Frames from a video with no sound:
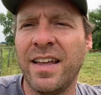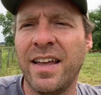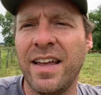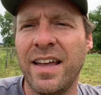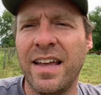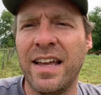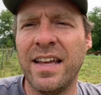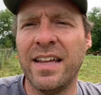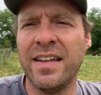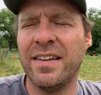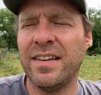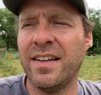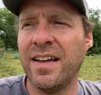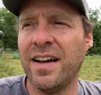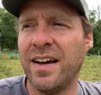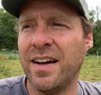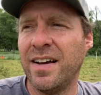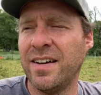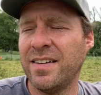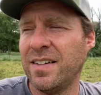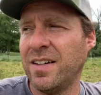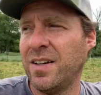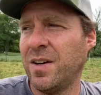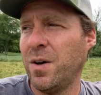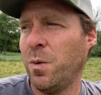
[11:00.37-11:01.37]
And, uh,
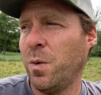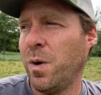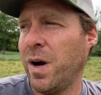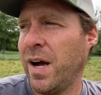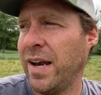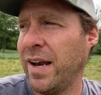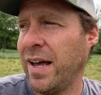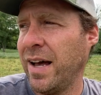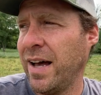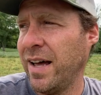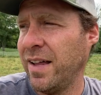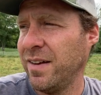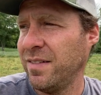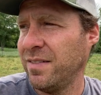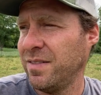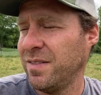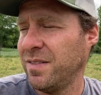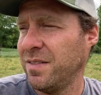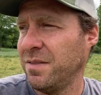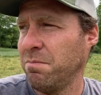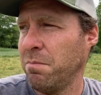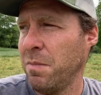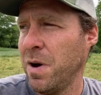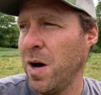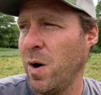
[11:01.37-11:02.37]
you know, why not
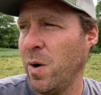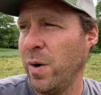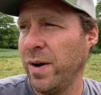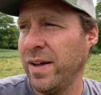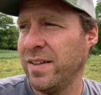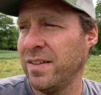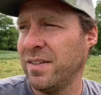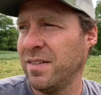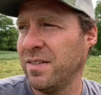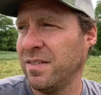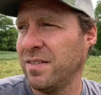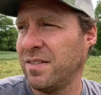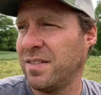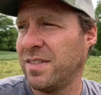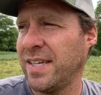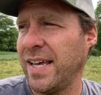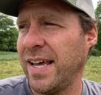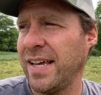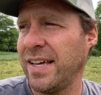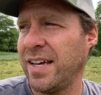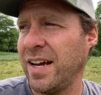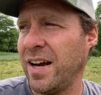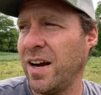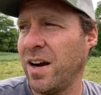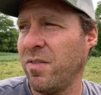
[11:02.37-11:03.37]
mow it and
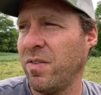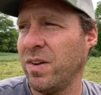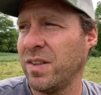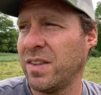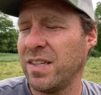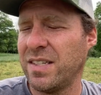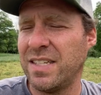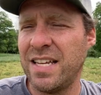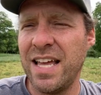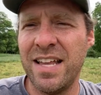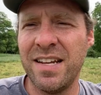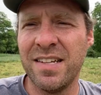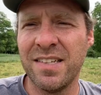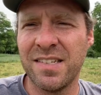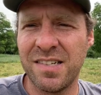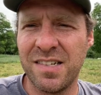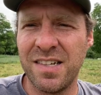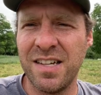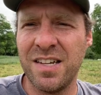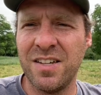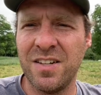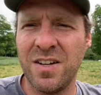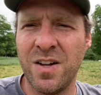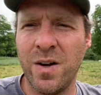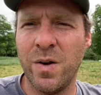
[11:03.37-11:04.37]
take care of it? The
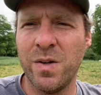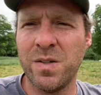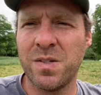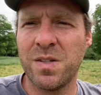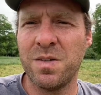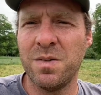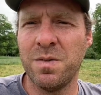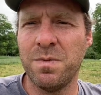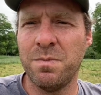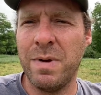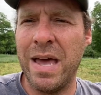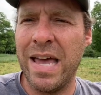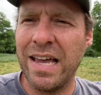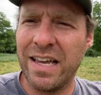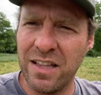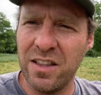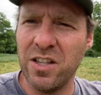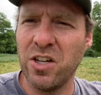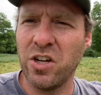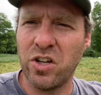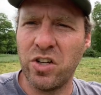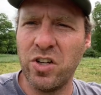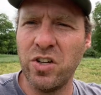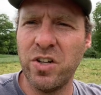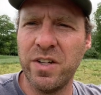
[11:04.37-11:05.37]
tendency, you know, is to make it
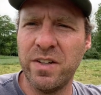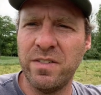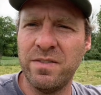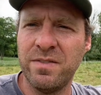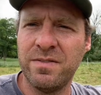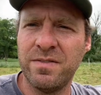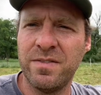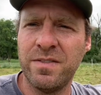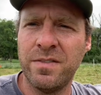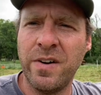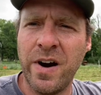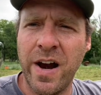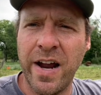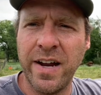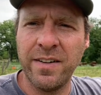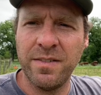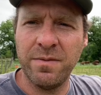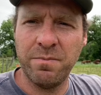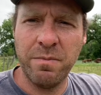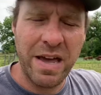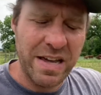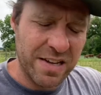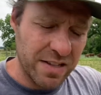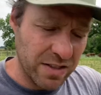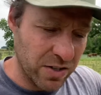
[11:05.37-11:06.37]
look good, right?
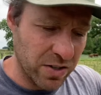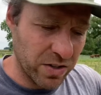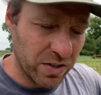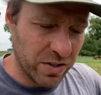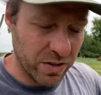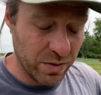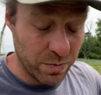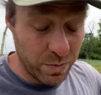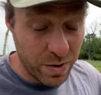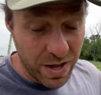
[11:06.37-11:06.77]
Make it look good.